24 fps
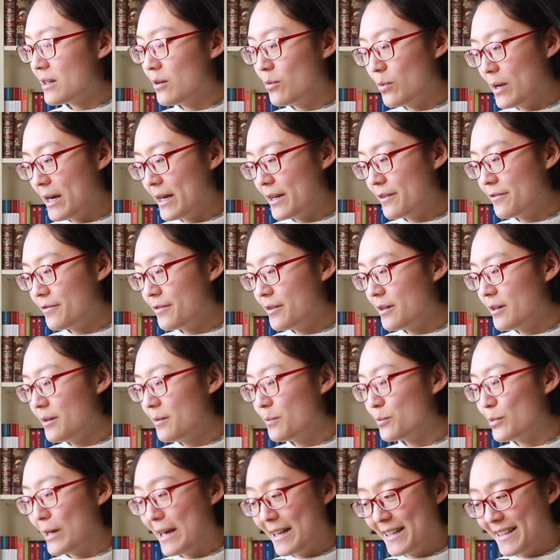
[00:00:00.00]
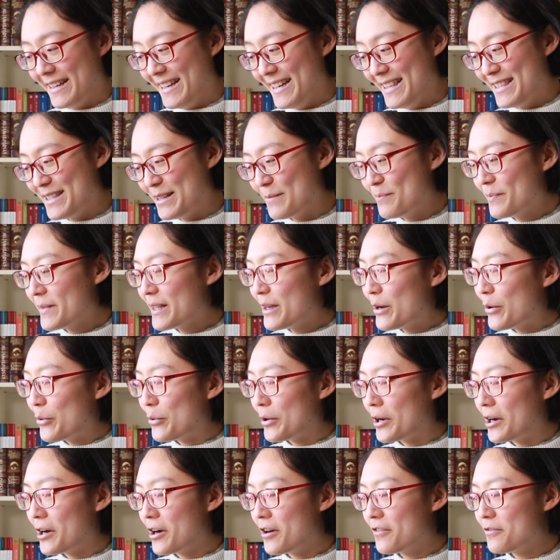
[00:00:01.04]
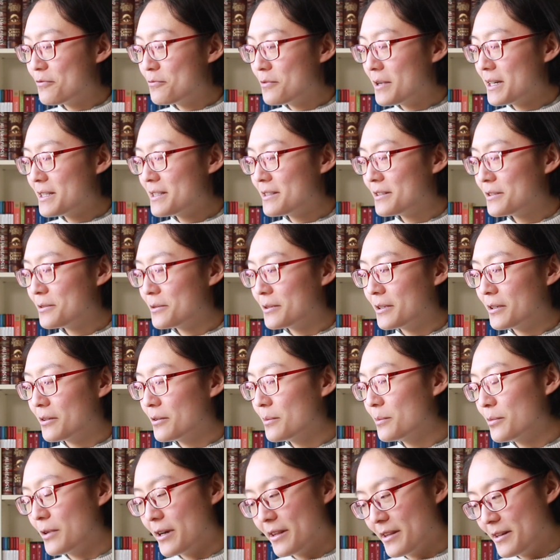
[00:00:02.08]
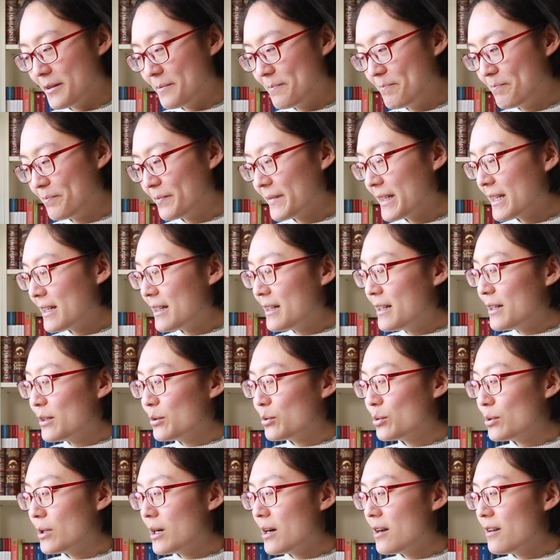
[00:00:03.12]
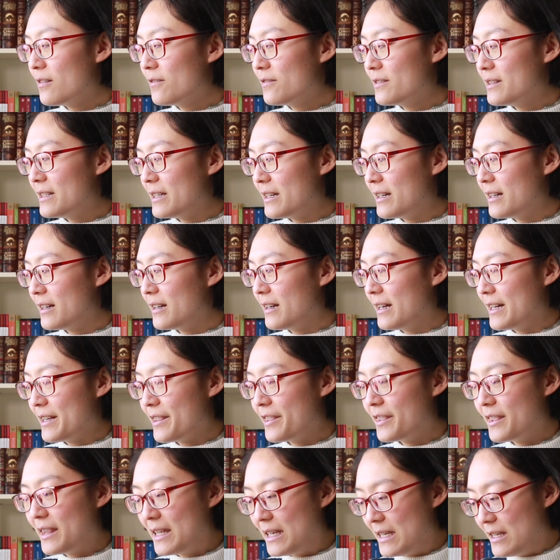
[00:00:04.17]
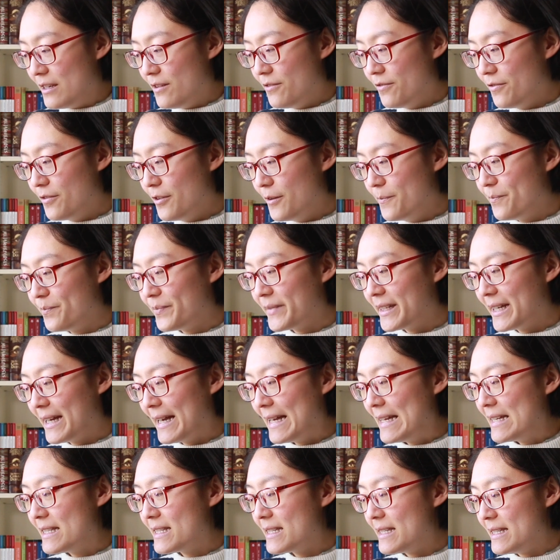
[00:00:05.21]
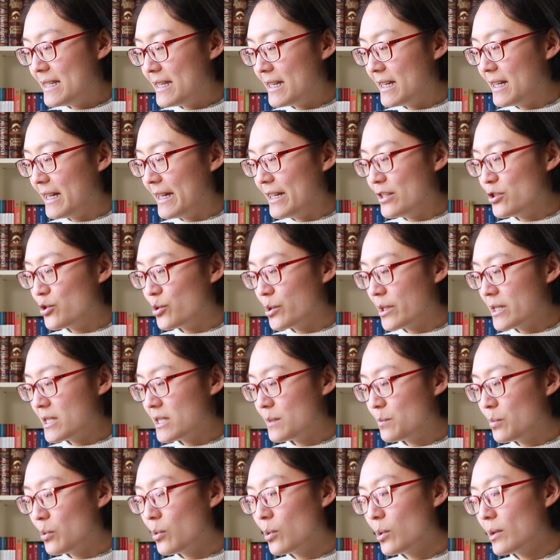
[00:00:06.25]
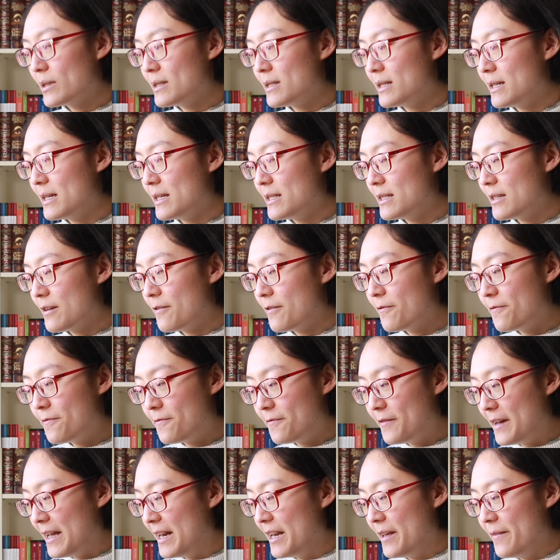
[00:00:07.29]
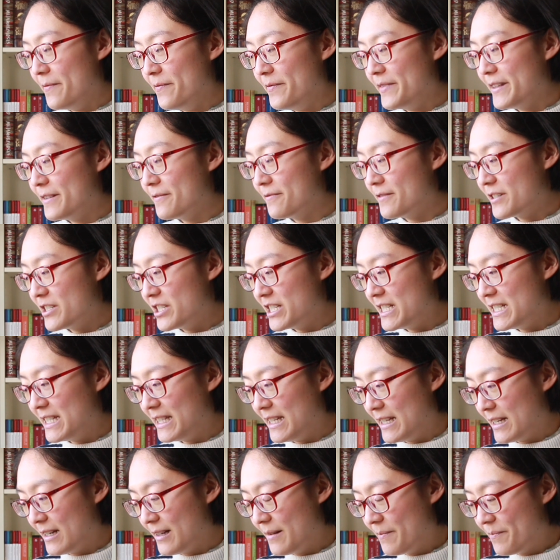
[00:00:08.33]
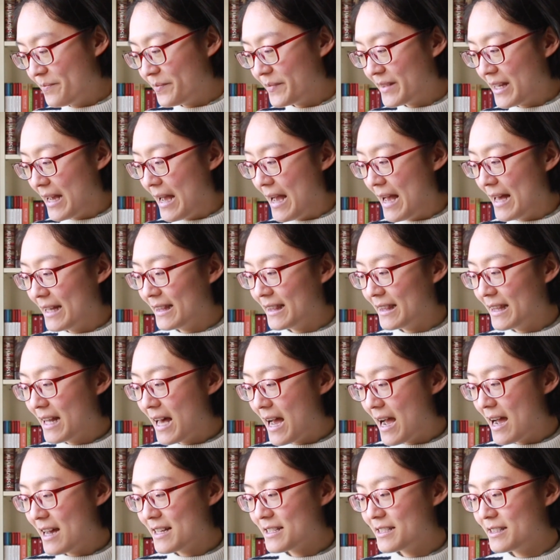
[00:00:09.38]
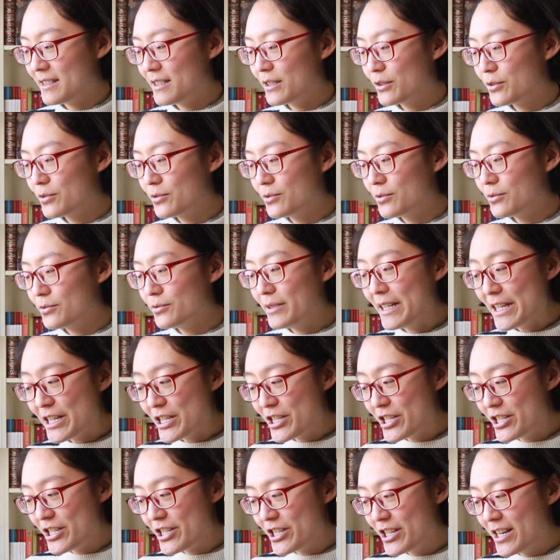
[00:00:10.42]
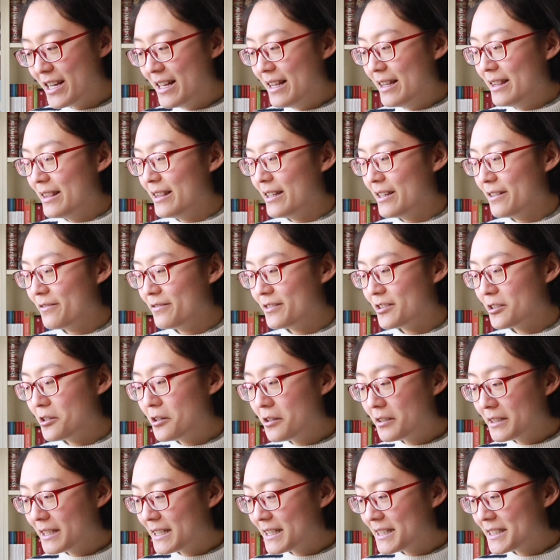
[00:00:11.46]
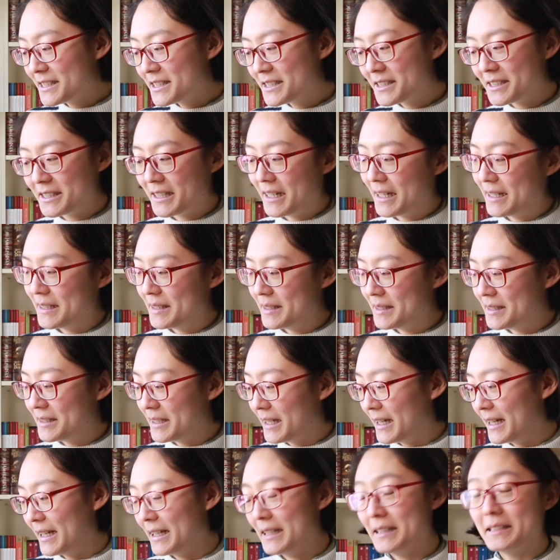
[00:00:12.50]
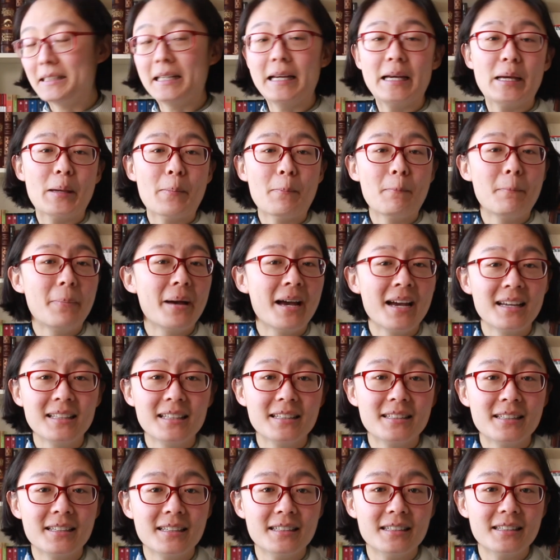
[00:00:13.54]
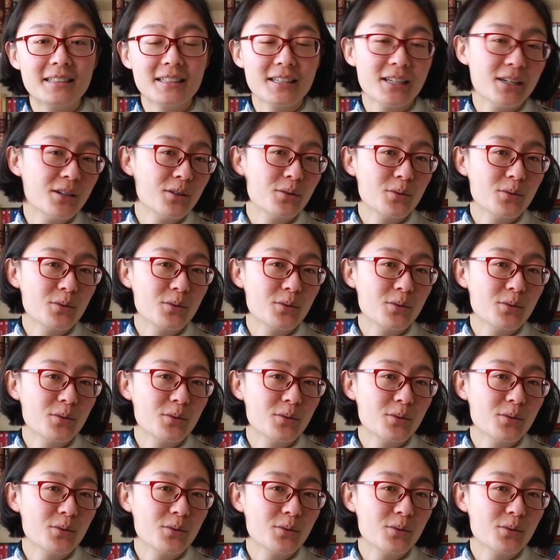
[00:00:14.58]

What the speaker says: a wife, bracket, whereof once to her own brother, 12 year a thief, 8 year a transported felon in Virginia, at last grew rich, lived honest, and died a penitent.